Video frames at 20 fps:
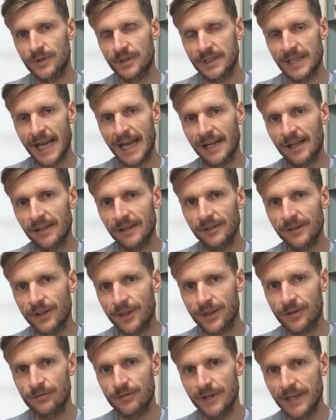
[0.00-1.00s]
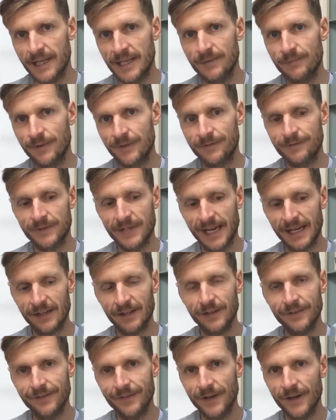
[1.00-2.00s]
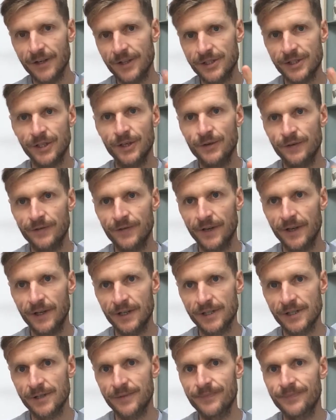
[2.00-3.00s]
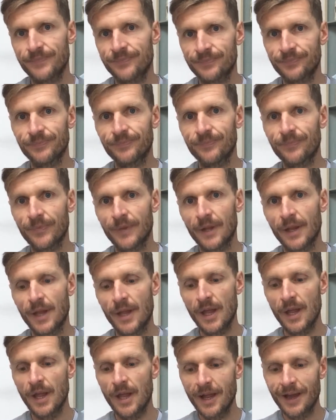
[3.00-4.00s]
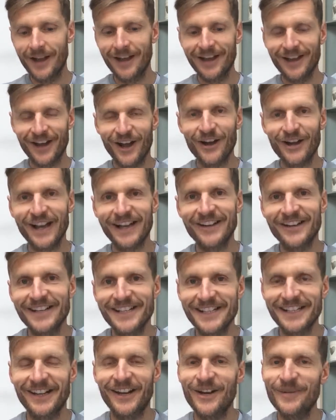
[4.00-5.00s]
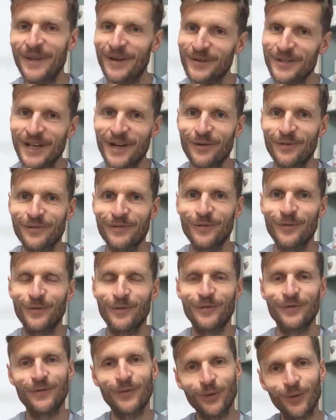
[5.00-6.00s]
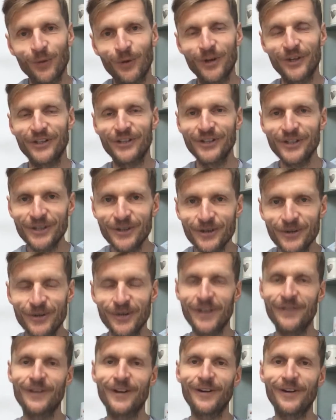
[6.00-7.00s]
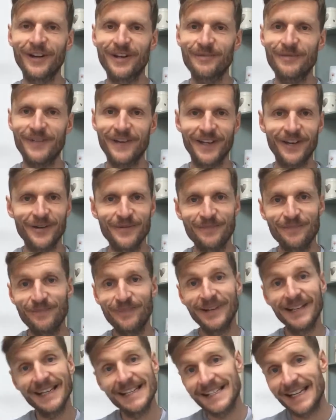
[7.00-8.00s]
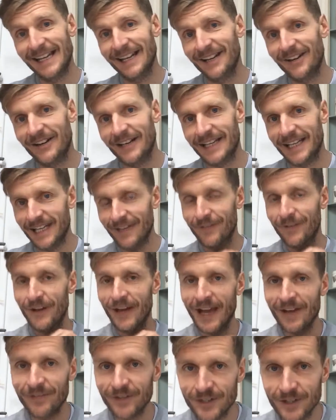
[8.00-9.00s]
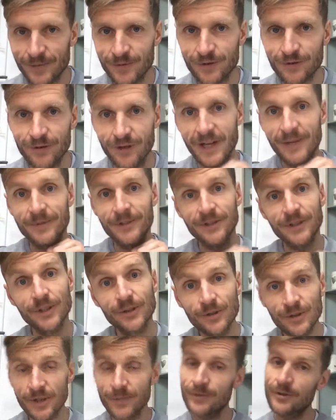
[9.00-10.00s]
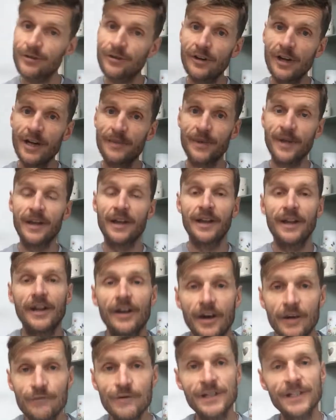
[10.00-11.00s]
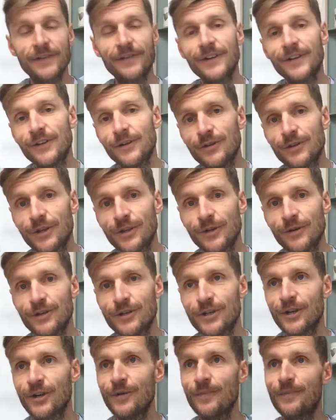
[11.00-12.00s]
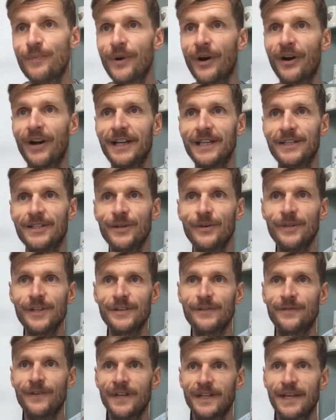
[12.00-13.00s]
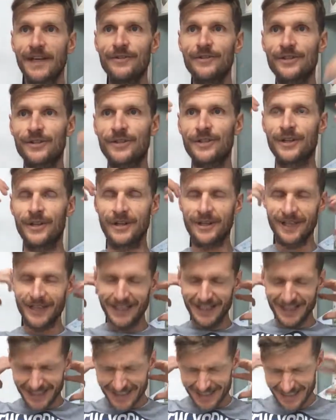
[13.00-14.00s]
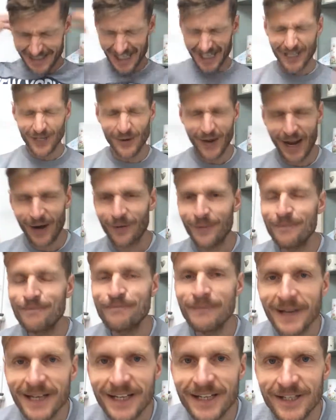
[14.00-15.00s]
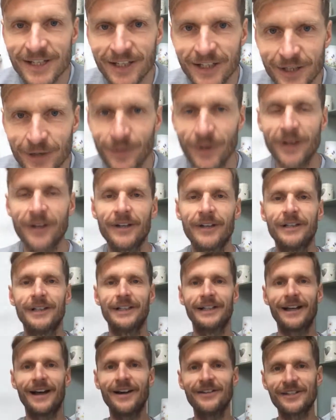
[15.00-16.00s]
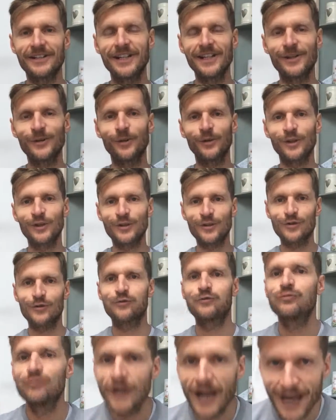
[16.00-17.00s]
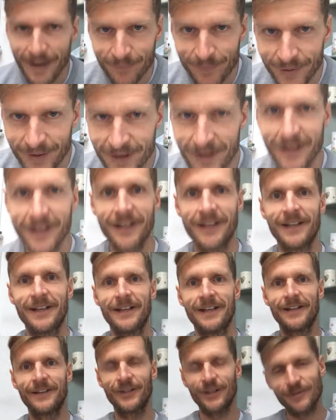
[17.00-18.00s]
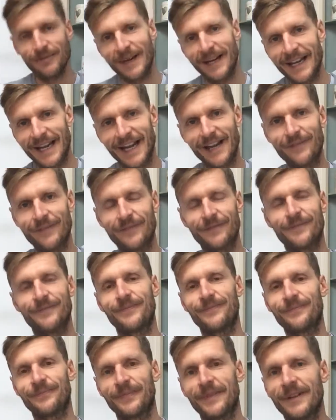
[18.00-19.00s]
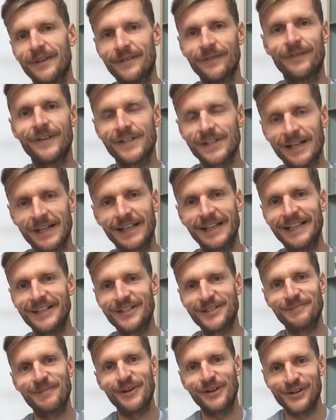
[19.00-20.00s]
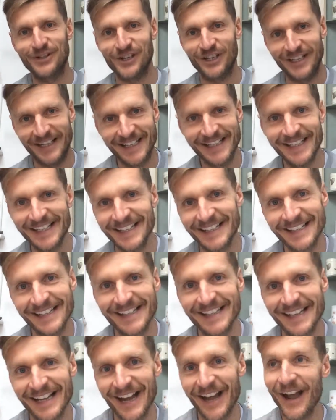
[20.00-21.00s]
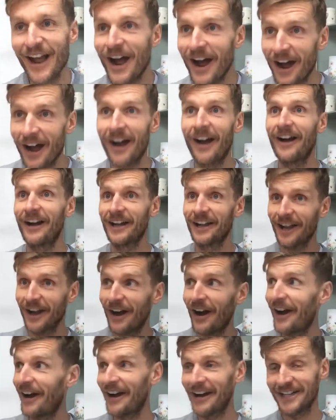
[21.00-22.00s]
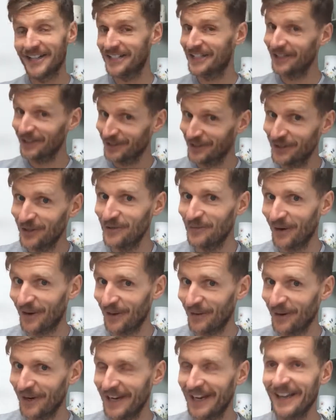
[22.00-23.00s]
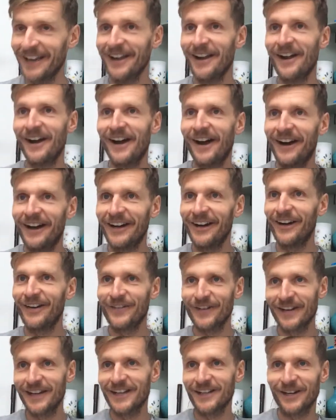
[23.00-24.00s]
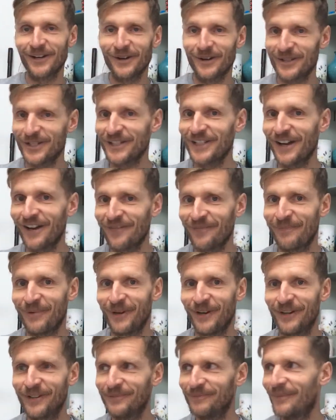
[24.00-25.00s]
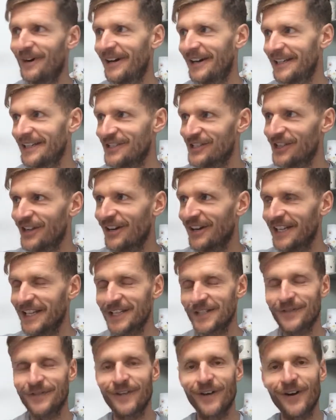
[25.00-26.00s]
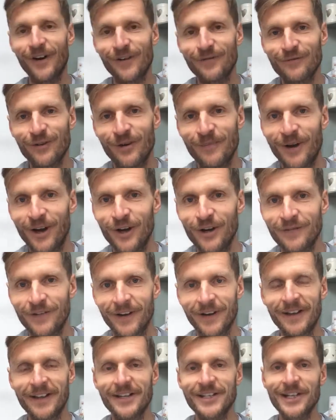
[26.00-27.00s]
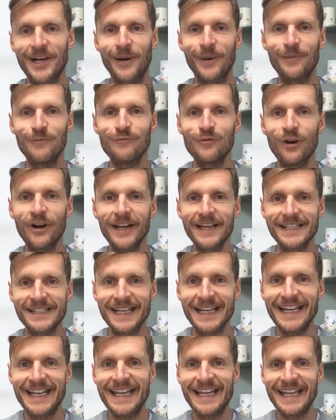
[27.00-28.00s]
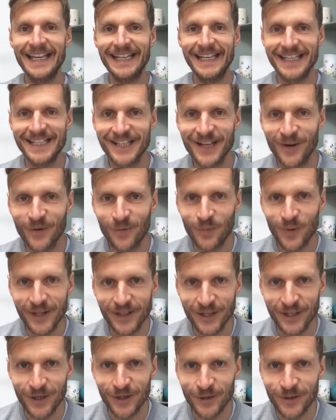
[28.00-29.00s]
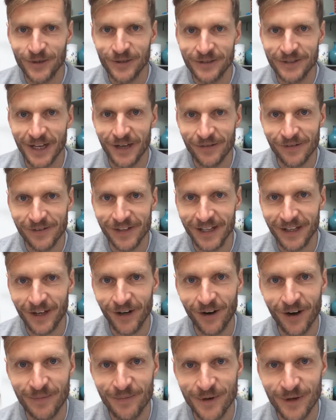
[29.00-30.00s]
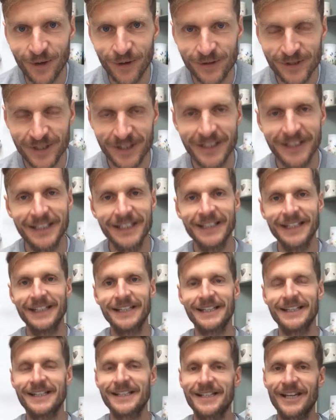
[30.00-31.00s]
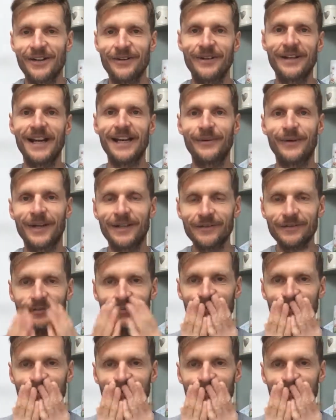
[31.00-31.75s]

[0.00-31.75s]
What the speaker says: Tackle the three, but tackle the first two first. Okay guys, I hope that was helpful for you. If you're liking the video, please hit like. If you haven't subscribed, do subscribe. I'm relatively new to YouTube, but I do these videos to tell you how amazing you are underneath all the crap that you may have physically and spiritually. I still do, by the way. I've cleared a lot of stuff, but my journey is far from over. So I'm right in it with you. Don't think I'm not. So anyway,